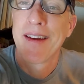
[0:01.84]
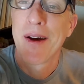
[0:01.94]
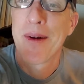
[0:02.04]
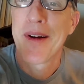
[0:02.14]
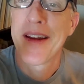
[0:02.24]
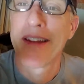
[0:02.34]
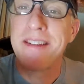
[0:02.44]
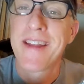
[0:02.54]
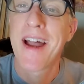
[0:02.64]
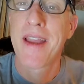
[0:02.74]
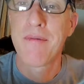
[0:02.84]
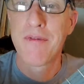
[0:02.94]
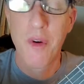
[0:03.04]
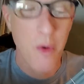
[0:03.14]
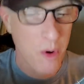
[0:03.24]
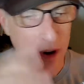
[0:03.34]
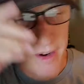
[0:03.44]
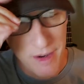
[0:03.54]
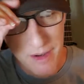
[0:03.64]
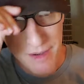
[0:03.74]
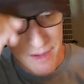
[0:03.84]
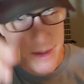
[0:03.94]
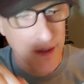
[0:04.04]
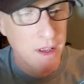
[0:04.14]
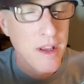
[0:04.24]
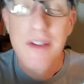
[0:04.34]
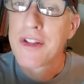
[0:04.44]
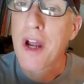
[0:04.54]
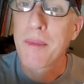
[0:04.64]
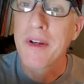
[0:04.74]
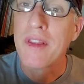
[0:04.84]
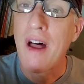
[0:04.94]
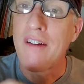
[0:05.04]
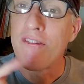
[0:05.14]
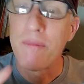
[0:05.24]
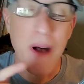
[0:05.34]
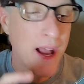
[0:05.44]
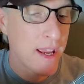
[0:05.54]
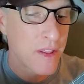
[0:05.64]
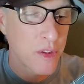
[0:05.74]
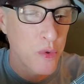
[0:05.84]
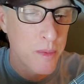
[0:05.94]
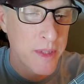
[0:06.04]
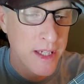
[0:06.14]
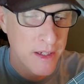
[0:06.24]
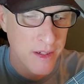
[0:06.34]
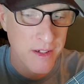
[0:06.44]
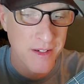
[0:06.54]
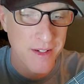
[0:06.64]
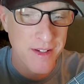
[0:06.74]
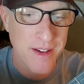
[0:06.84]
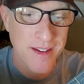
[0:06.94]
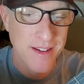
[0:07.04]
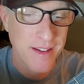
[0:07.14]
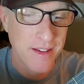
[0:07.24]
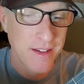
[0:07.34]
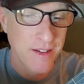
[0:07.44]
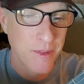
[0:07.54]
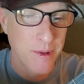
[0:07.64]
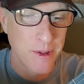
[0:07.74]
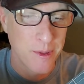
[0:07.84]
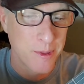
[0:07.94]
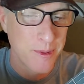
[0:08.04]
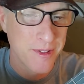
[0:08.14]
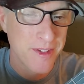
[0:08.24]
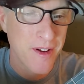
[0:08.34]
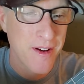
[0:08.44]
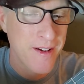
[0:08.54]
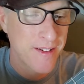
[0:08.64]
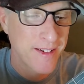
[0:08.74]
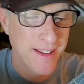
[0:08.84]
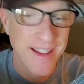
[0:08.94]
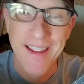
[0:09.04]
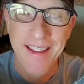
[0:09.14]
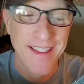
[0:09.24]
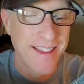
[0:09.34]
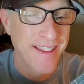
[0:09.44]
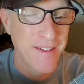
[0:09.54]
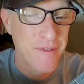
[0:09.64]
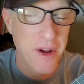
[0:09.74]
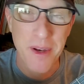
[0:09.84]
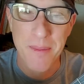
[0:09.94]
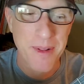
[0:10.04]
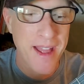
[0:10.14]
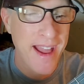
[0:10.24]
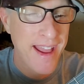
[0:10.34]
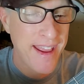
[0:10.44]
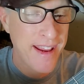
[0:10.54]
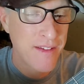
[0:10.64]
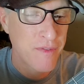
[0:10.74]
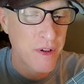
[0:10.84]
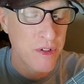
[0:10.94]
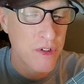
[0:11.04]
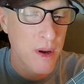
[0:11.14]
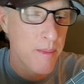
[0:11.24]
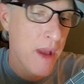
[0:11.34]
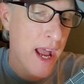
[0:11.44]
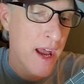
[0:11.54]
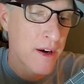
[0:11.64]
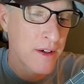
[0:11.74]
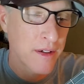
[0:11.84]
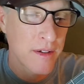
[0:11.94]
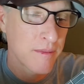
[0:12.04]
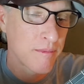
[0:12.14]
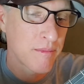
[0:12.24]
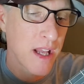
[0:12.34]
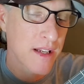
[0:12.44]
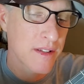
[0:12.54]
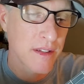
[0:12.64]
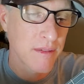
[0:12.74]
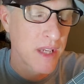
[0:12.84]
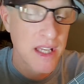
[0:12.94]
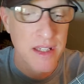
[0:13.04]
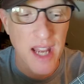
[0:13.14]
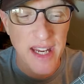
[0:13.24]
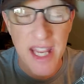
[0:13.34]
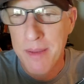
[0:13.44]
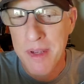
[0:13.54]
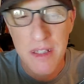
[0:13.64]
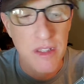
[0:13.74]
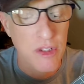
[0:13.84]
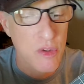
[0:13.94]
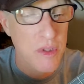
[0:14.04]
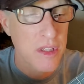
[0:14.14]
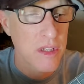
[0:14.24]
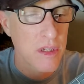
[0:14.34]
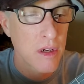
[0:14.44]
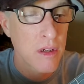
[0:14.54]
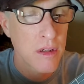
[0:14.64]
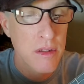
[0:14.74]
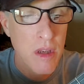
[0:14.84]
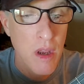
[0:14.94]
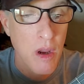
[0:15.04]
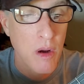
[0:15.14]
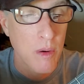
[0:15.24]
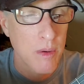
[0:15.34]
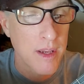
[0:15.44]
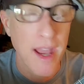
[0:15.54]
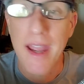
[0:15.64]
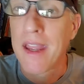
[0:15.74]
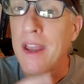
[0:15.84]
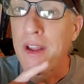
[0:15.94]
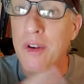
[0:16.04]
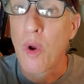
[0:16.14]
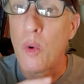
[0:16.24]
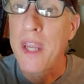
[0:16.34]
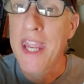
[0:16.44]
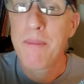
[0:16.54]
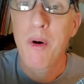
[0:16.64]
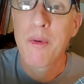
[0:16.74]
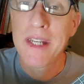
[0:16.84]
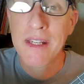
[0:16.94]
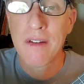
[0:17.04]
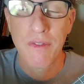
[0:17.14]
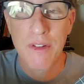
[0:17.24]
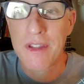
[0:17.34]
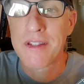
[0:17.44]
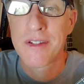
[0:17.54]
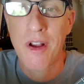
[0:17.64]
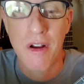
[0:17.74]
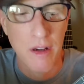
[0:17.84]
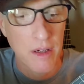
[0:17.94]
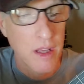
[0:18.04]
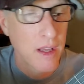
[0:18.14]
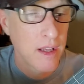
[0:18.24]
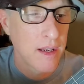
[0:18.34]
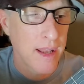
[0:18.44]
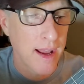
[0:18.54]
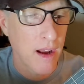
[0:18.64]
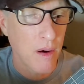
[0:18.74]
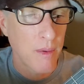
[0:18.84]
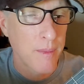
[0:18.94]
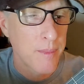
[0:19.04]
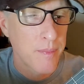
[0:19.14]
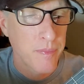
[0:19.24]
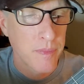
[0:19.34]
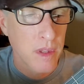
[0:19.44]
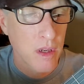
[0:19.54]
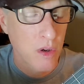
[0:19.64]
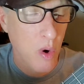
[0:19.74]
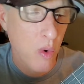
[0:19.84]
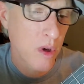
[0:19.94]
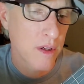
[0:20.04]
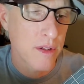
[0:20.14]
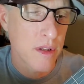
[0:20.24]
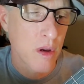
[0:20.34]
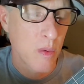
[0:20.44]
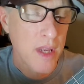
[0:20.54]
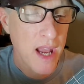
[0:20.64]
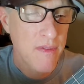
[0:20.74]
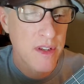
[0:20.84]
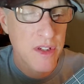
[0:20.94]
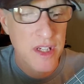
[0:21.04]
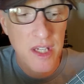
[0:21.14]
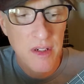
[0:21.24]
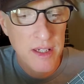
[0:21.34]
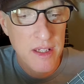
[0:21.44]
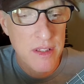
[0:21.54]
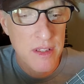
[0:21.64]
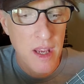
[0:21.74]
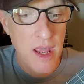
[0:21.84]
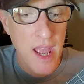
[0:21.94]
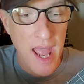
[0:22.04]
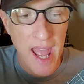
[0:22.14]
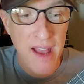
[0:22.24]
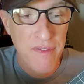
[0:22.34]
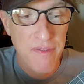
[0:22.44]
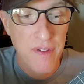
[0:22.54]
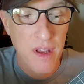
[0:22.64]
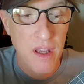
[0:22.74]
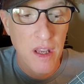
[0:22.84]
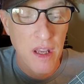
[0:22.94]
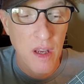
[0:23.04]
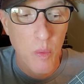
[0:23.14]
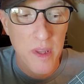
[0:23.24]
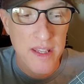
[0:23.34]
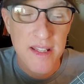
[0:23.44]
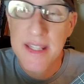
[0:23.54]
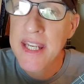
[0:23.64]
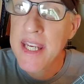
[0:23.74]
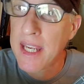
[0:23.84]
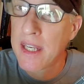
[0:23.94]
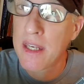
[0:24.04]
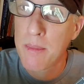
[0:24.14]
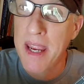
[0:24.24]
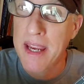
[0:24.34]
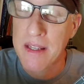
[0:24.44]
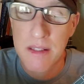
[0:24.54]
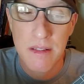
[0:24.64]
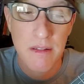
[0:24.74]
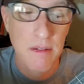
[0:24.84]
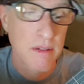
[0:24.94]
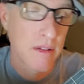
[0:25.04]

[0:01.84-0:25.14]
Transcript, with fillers: All right, it's time for Stubborn Love by the Lumineers. What a cool song. Fun to play, fun strum pattern, lots of dynamics, little twists and turns. Okay, no capo needed for this song. Now, chords. We have this curious F with a C in the bass.